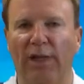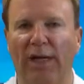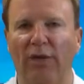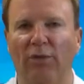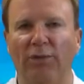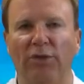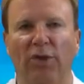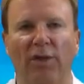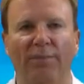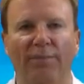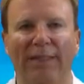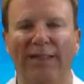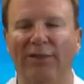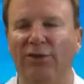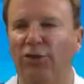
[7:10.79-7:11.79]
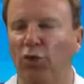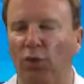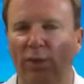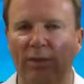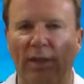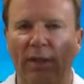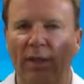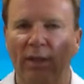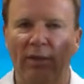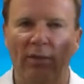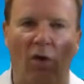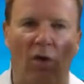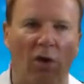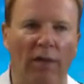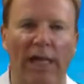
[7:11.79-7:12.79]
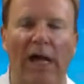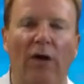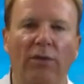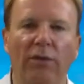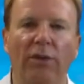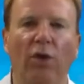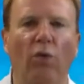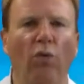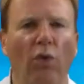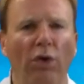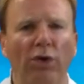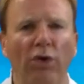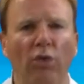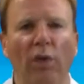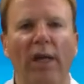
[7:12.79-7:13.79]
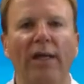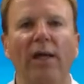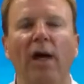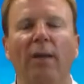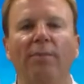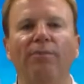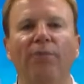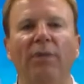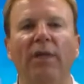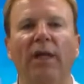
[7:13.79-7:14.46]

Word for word: Now I don't mean do it all out, work your way up.